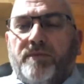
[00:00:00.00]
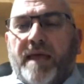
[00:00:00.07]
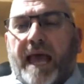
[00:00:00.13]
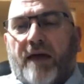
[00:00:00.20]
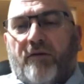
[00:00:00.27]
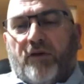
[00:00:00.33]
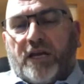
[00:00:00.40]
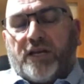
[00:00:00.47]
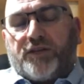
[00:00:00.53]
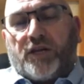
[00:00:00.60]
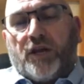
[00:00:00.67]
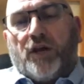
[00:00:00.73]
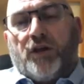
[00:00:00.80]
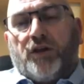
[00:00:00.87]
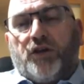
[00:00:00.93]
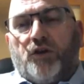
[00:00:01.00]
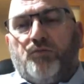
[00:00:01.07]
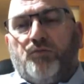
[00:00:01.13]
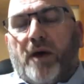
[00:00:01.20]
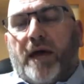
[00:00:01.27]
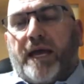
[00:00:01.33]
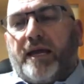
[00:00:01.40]
there is you
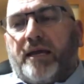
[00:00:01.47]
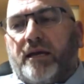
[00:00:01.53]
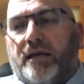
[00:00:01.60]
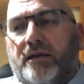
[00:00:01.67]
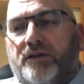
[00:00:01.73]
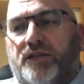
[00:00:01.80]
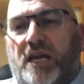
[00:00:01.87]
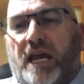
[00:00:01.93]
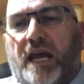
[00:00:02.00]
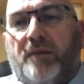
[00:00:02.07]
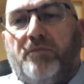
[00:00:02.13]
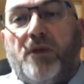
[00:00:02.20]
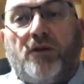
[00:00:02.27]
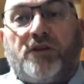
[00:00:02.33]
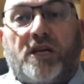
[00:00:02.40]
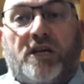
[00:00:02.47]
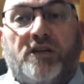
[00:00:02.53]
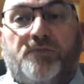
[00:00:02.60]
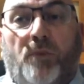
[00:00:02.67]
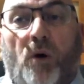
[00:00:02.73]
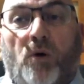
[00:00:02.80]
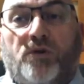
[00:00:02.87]
make seeing music and
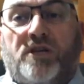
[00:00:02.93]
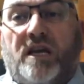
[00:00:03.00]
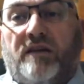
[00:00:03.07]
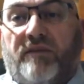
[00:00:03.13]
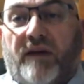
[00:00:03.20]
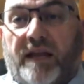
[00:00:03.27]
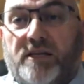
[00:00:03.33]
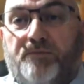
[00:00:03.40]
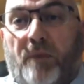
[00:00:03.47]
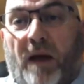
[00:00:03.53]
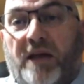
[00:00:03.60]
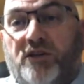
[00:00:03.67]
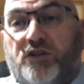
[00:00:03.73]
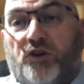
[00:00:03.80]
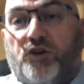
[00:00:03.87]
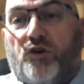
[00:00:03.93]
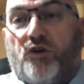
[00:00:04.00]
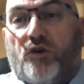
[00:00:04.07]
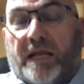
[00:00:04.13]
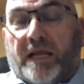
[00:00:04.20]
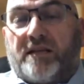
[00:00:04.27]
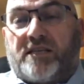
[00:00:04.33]
sporting events based on your
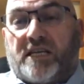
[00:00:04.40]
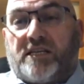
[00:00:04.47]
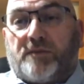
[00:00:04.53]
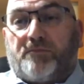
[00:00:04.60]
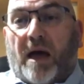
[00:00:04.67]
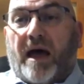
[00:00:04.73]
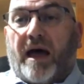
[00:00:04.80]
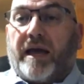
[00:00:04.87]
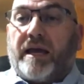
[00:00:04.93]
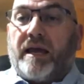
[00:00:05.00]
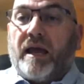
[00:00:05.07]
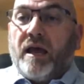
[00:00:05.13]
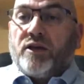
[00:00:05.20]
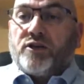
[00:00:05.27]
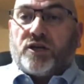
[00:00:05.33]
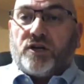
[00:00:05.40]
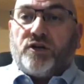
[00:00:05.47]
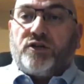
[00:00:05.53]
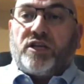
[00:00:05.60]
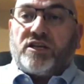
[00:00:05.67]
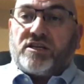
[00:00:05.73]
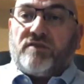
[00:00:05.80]
ability to pay. So
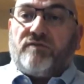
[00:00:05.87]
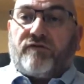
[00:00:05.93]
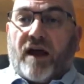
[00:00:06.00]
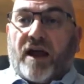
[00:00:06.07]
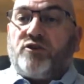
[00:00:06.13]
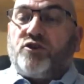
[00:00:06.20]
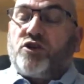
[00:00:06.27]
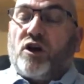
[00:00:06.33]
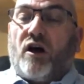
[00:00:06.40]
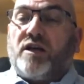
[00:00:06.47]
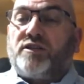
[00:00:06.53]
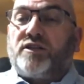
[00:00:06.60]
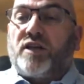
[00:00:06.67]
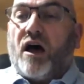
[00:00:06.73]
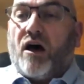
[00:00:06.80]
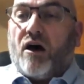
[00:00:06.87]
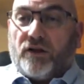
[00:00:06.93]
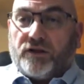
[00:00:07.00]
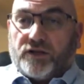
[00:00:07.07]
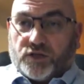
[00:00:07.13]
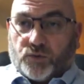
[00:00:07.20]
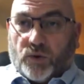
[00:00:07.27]
you disenfranchise the
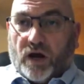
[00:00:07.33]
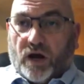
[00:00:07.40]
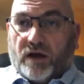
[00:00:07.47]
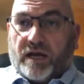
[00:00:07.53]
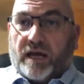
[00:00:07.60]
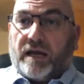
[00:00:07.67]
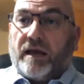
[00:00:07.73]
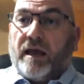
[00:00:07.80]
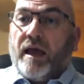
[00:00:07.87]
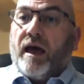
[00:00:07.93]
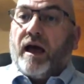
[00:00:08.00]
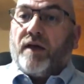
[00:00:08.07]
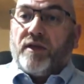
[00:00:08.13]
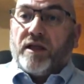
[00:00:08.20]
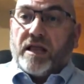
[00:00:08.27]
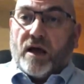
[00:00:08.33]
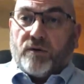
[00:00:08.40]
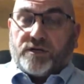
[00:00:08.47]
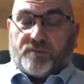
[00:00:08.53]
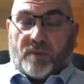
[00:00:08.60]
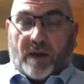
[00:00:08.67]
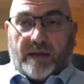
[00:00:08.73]
hardest working and the
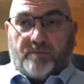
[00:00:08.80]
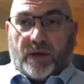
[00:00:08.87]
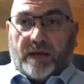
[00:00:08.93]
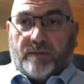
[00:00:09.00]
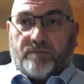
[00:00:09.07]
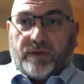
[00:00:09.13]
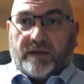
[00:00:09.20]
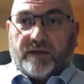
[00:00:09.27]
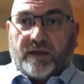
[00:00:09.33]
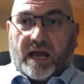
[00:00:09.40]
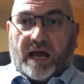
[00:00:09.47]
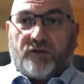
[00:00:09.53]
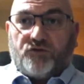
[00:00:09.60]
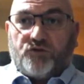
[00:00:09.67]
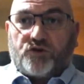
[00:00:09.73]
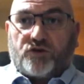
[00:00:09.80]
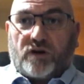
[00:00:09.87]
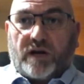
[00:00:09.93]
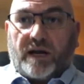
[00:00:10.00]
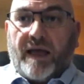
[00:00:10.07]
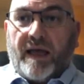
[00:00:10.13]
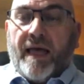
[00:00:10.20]
lowest paid people in the
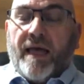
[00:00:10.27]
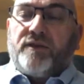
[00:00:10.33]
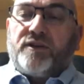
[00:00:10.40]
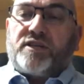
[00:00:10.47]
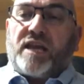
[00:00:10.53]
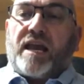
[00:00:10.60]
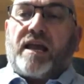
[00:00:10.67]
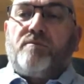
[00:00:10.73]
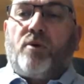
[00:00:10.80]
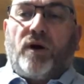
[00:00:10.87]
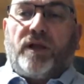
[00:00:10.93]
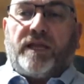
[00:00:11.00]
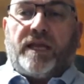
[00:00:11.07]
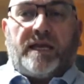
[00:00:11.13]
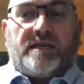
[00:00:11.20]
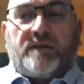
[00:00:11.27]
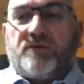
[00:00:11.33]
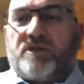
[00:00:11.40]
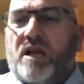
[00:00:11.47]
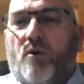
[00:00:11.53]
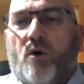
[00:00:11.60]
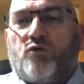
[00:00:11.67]
country. The second point is there
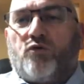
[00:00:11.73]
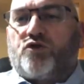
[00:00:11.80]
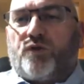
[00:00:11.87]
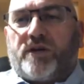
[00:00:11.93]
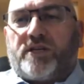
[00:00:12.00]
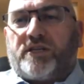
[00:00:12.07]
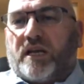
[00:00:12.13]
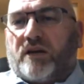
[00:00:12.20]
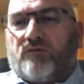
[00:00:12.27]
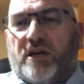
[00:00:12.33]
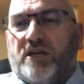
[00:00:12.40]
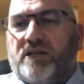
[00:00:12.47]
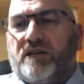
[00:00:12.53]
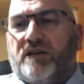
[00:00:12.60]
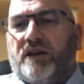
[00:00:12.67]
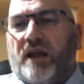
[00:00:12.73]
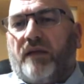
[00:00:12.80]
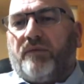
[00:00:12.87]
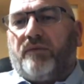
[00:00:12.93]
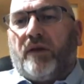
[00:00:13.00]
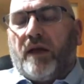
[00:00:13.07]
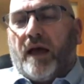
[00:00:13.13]
was no altruistic reason
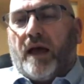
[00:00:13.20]
done